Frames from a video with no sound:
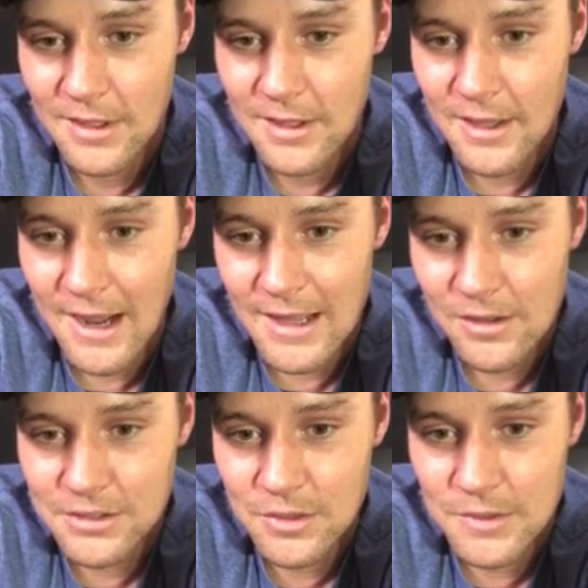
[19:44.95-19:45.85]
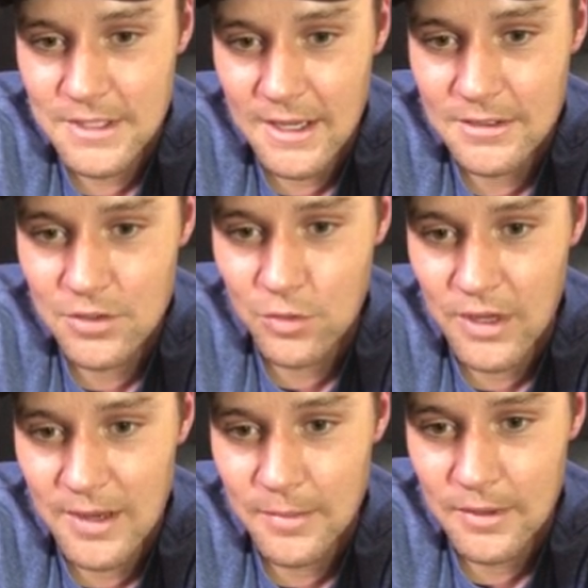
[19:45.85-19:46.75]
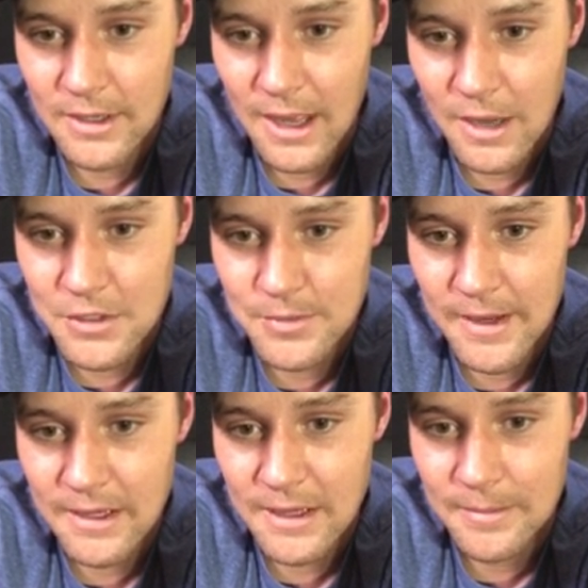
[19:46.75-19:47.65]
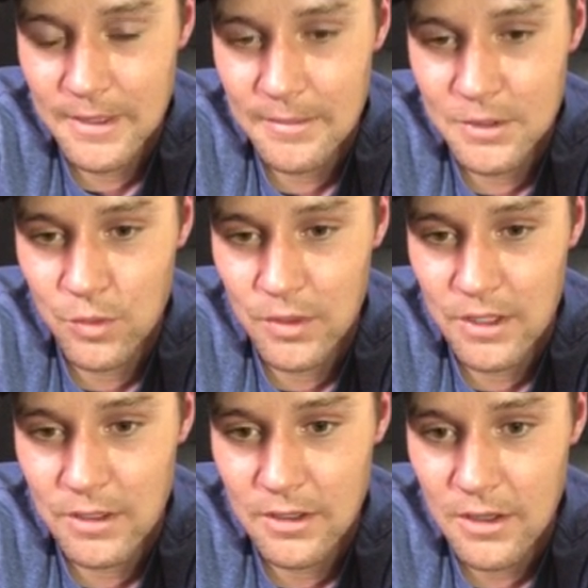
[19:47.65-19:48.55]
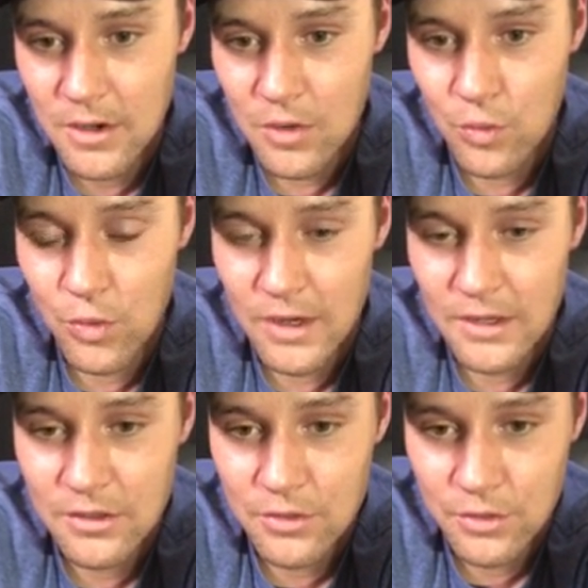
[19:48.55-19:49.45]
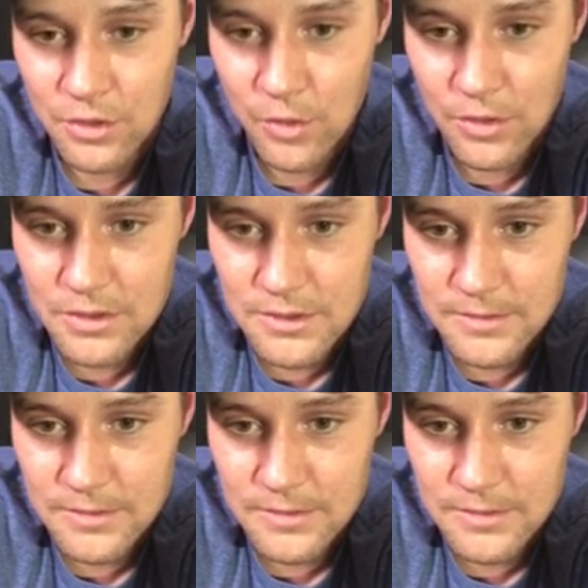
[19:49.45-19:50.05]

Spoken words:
How long should we take to ramp calories back up in between running through the course?